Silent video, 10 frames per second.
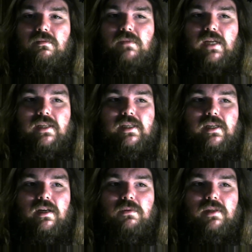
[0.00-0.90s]
Now let's get
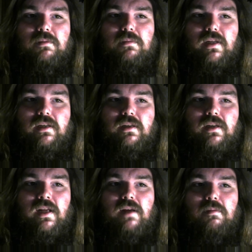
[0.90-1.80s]
on with it.
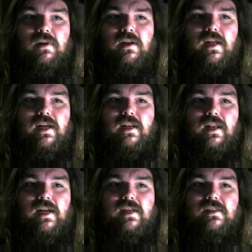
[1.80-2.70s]
Blood and
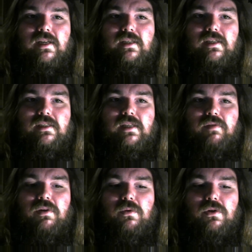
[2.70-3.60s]
Lace,
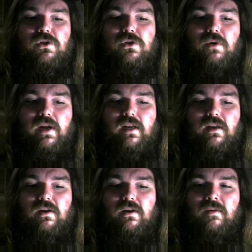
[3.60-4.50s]
1971
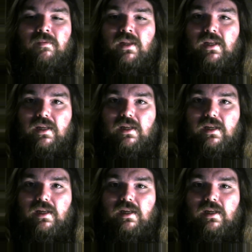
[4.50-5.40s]
trailer.
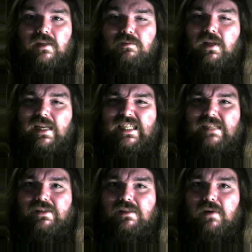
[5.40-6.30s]
Probably a
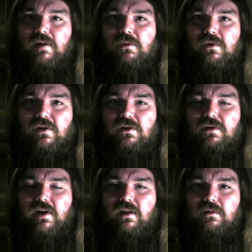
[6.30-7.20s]
TV spot more than a
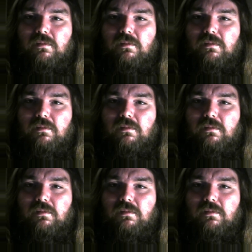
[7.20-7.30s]
trailer.